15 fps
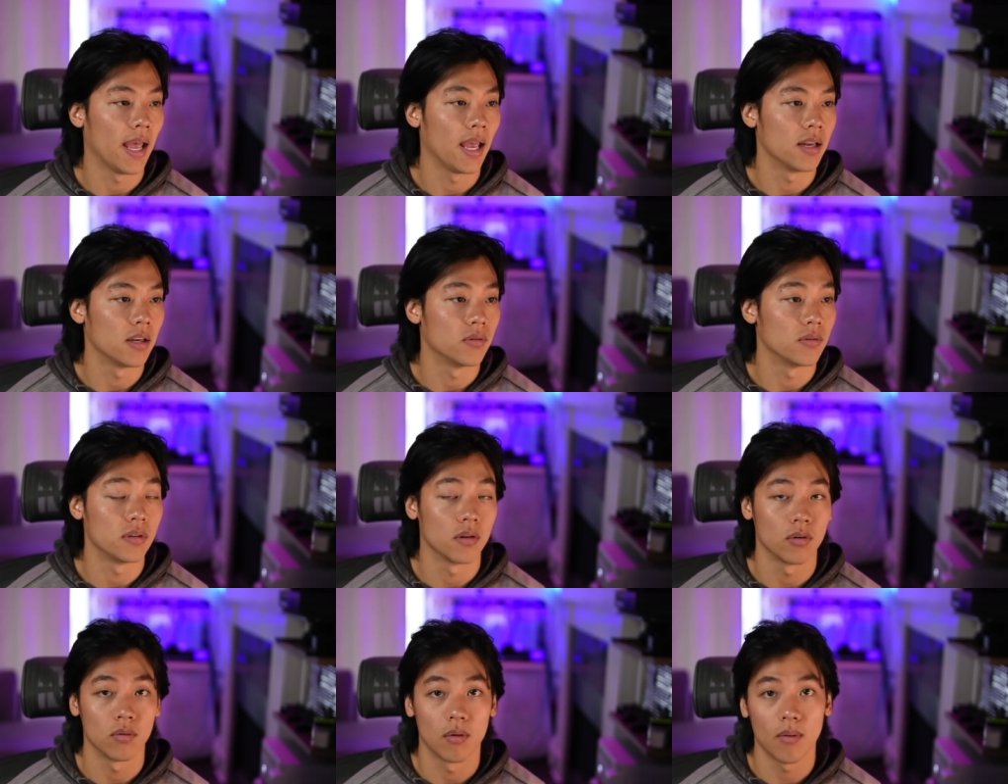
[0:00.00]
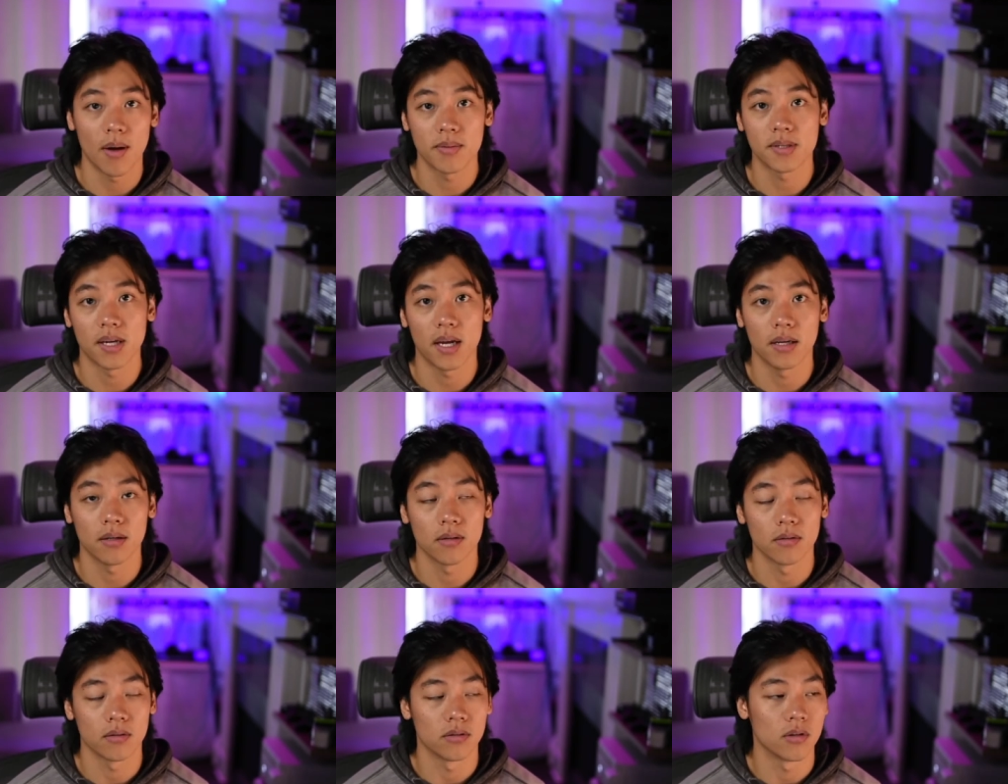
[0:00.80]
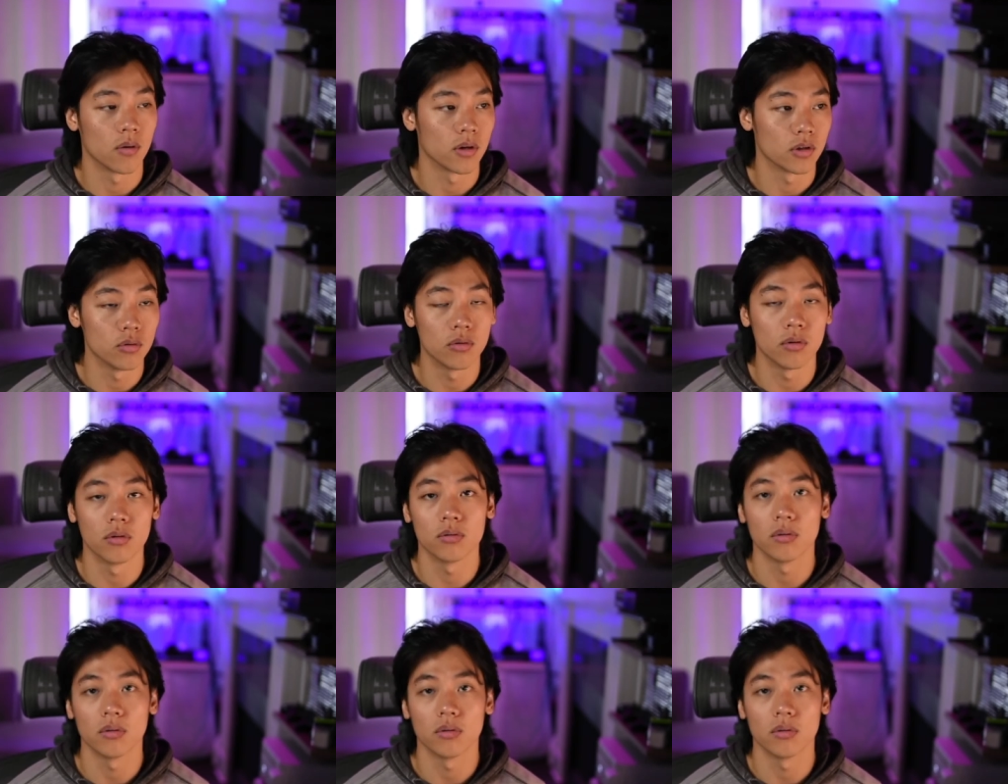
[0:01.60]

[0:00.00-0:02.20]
you can go to a website, you can go on Google and